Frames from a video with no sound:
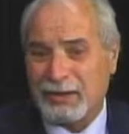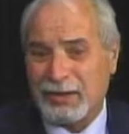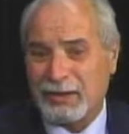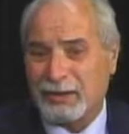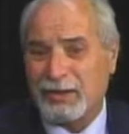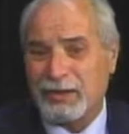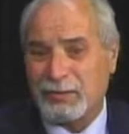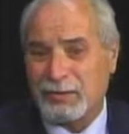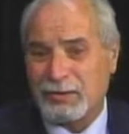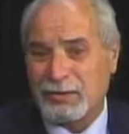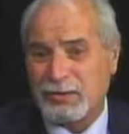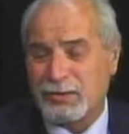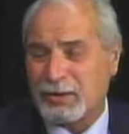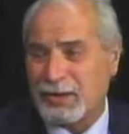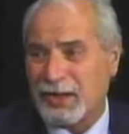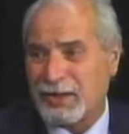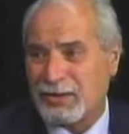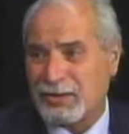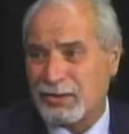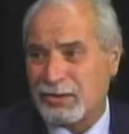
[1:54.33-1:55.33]
I think it was
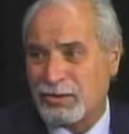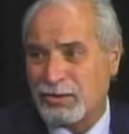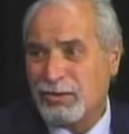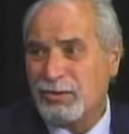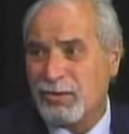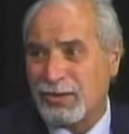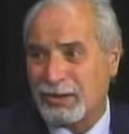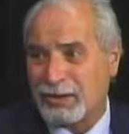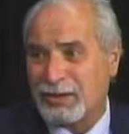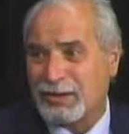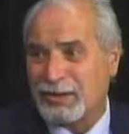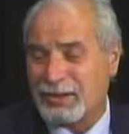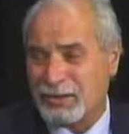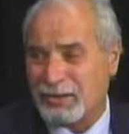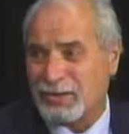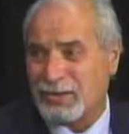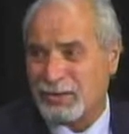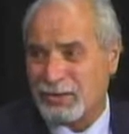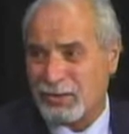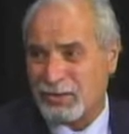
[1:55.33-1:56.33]
2002, I think this
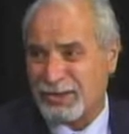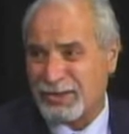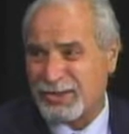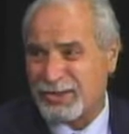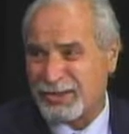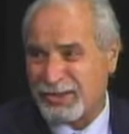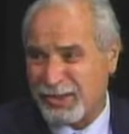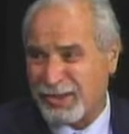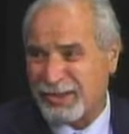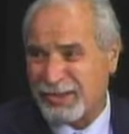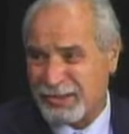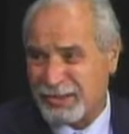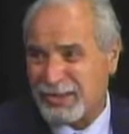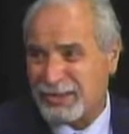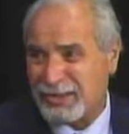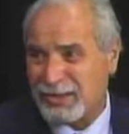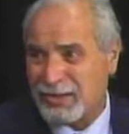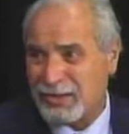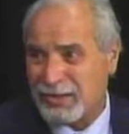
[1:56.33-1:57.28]
thing sort of started, didn't it?